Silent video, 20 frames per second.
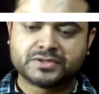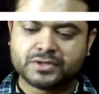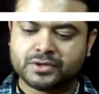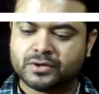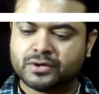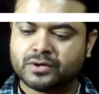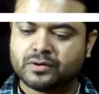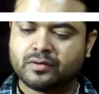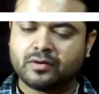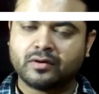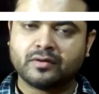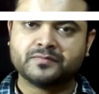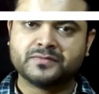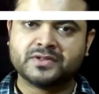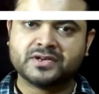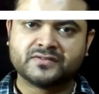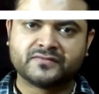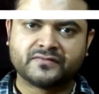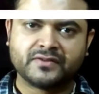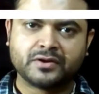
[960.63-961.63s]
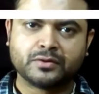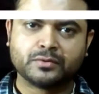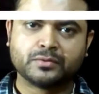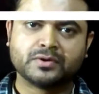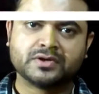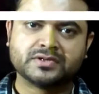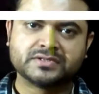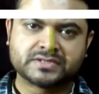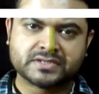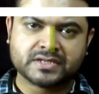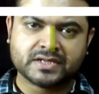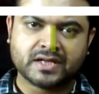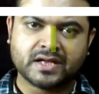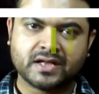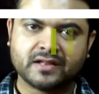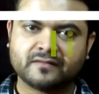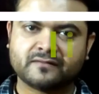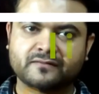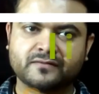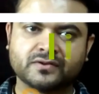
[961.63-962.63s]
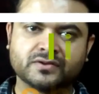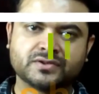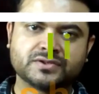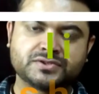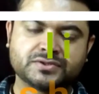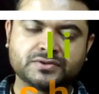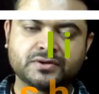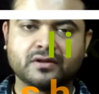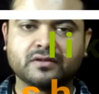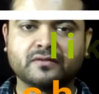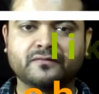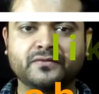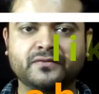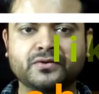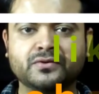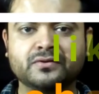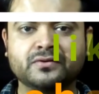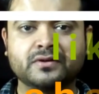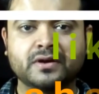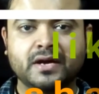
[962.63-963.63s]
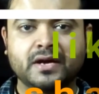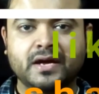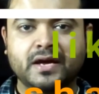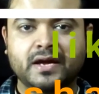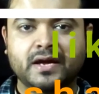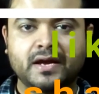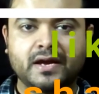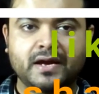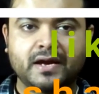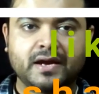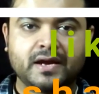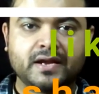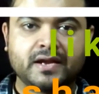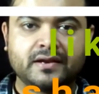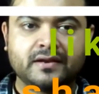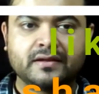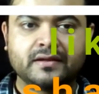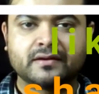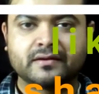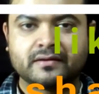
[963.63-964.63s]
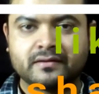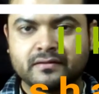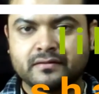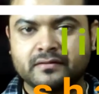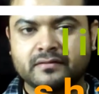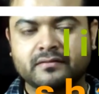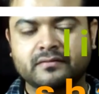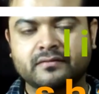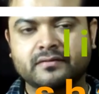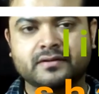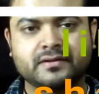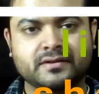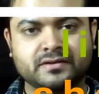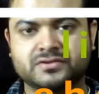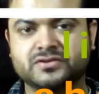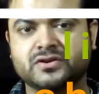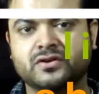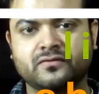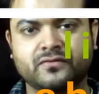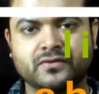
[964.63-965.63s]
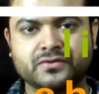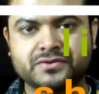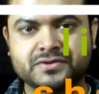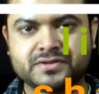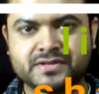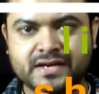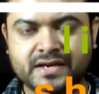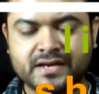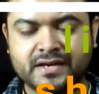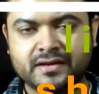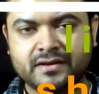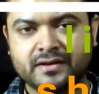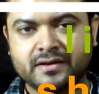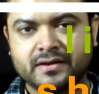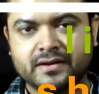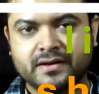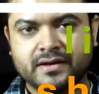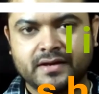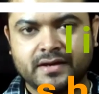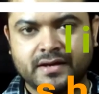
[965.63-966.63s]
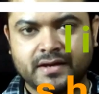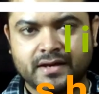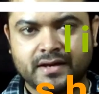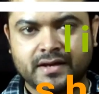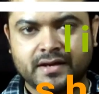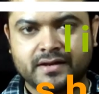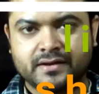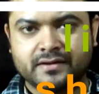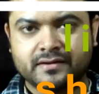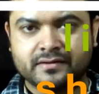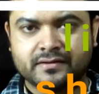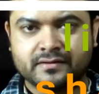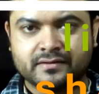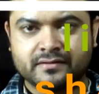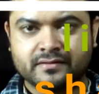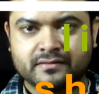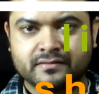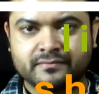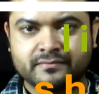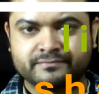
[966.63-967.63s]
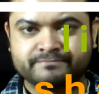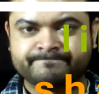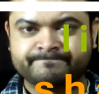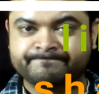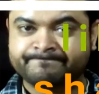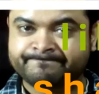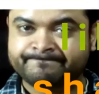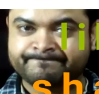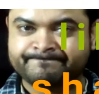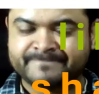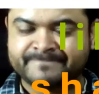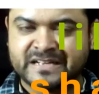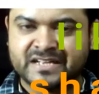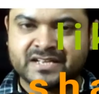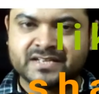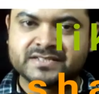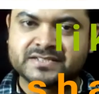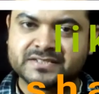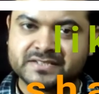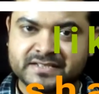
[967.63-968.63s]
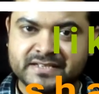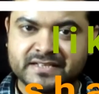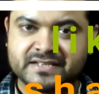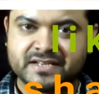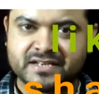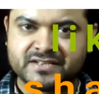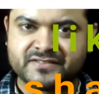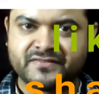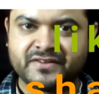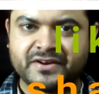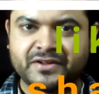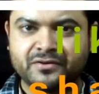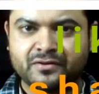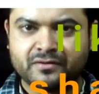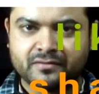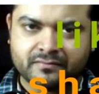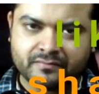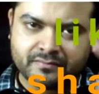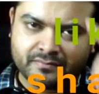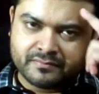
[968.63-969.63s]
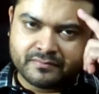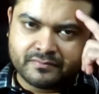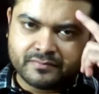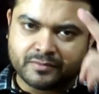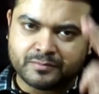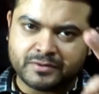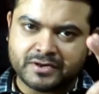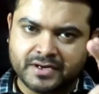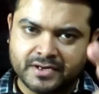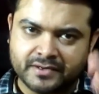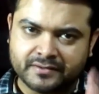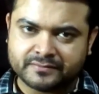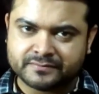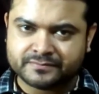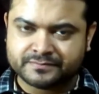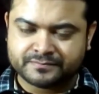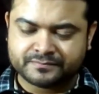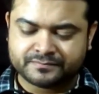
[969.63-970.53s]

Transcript: alright so hope this video was helpful to all of you and uh, that's all for today and uh, see you in the next video bye